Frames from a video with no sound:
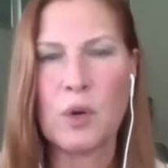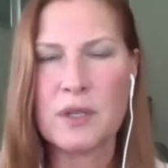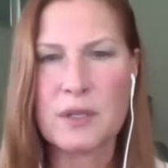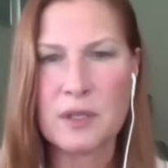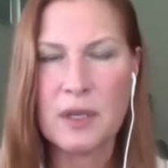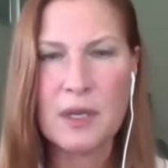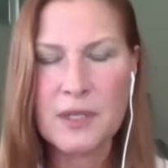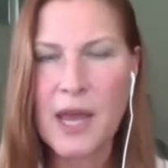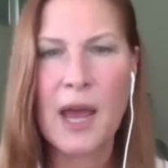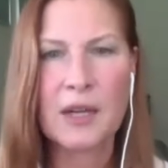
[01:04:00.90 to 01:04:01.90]
was
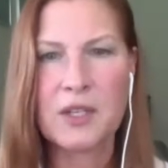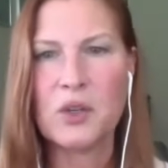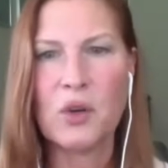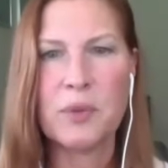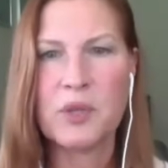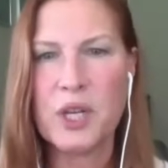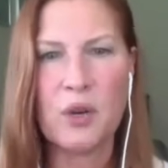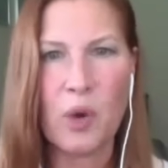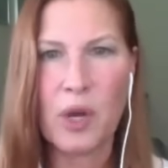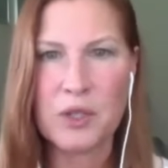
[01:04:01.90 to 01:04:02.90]
tagged to do it, but she
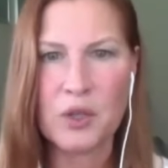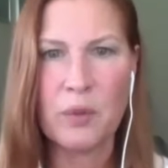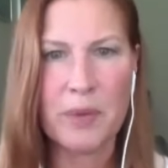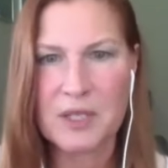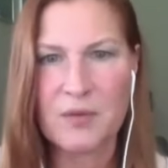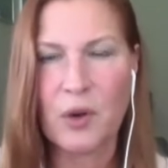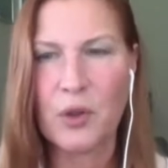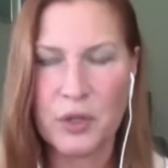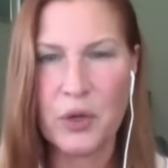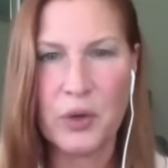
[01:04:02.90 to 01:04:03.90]
didn't want to do it because of all
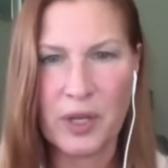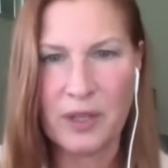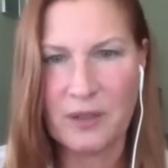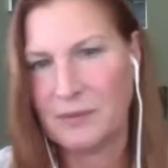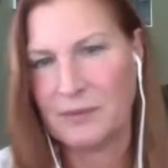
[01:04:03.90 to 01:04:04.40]
the nudity.